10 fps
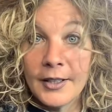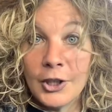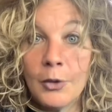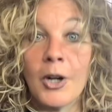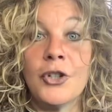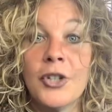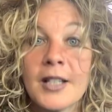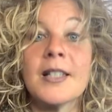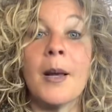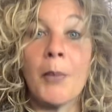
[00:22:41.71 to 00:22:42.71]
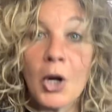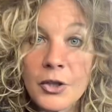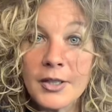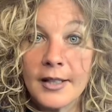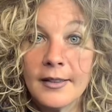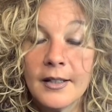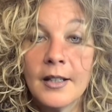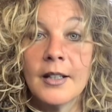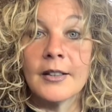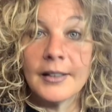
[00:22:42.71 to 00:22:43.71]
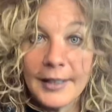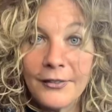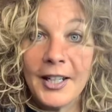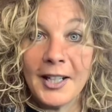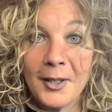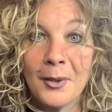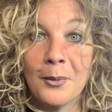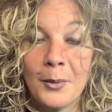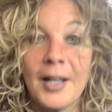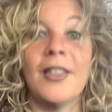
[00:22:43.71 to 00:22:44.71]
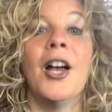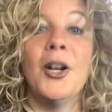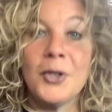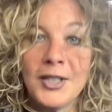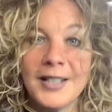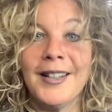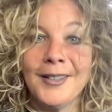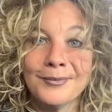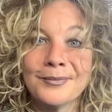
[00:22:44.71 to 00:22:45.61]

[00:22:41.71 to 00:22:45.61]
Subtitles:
You are just a person living with OCD.